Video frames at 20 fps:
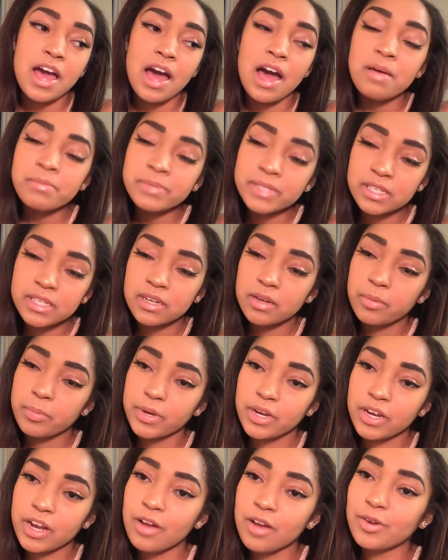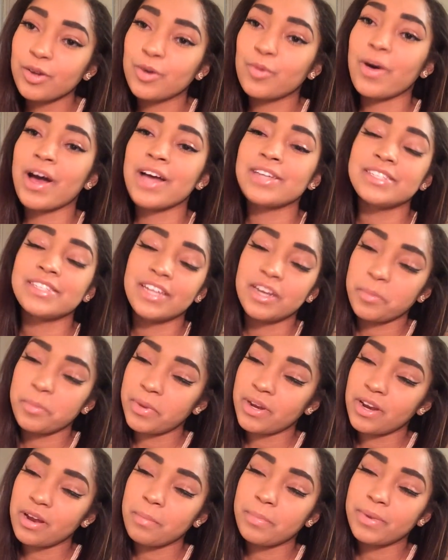I'm sitting up in there. I don't know why I stayed
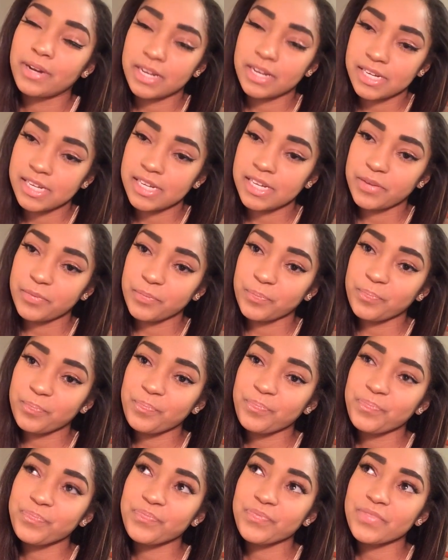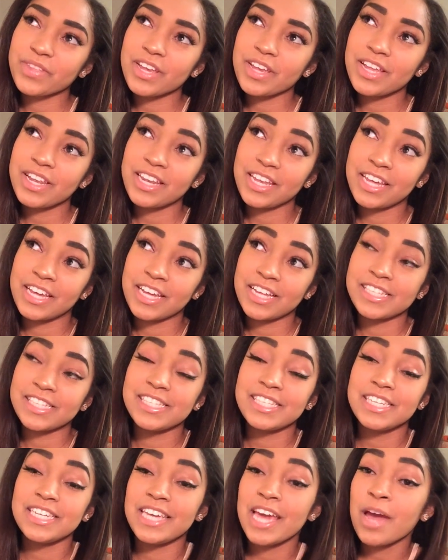up in there, but I did. And then
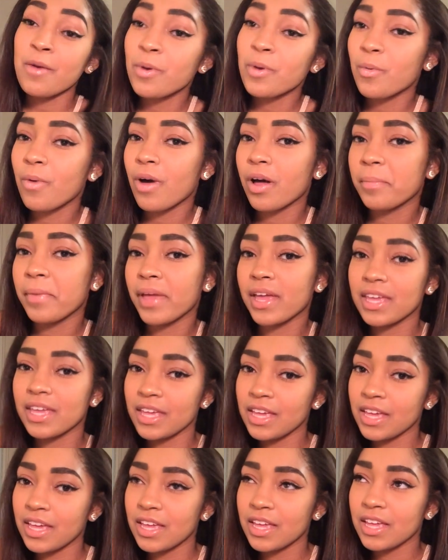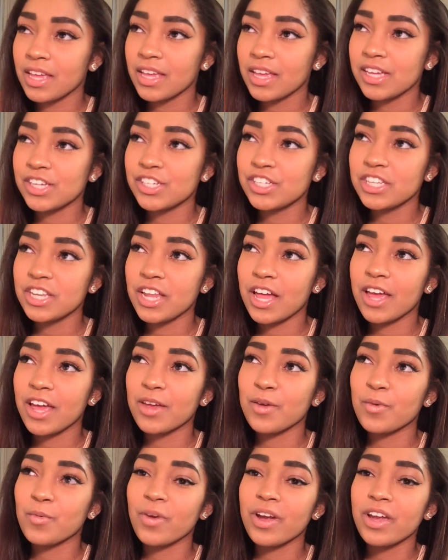Tiara walked back in, and she
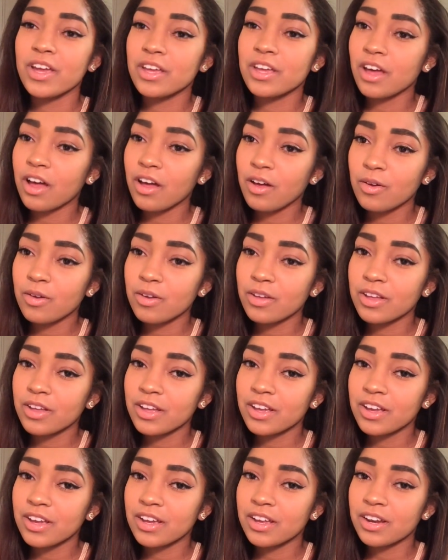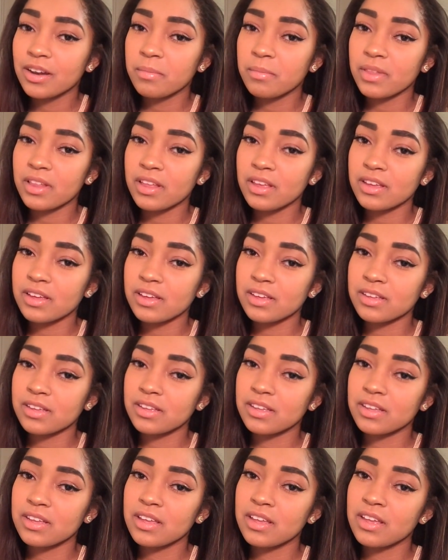like, where he go? And I'm
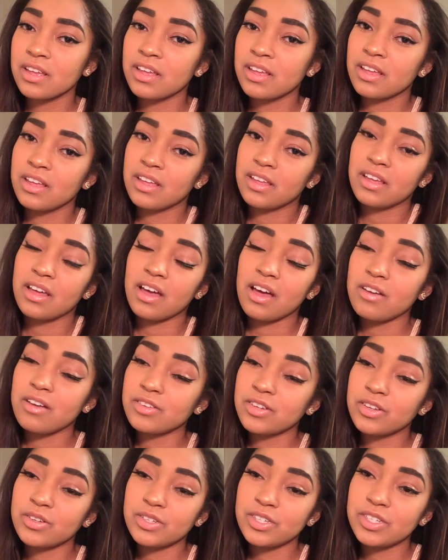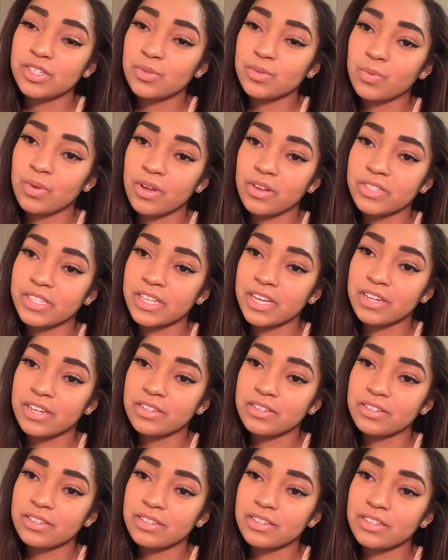like, I don't know, he just walked
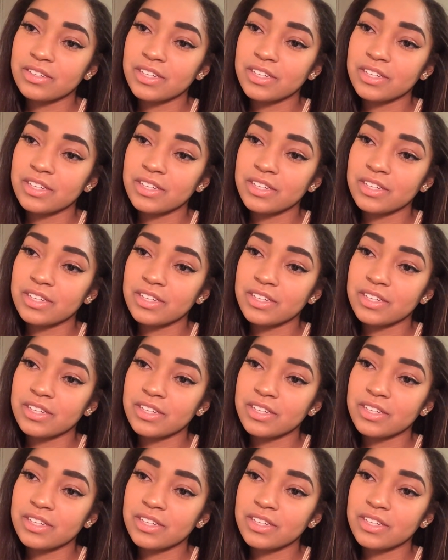out.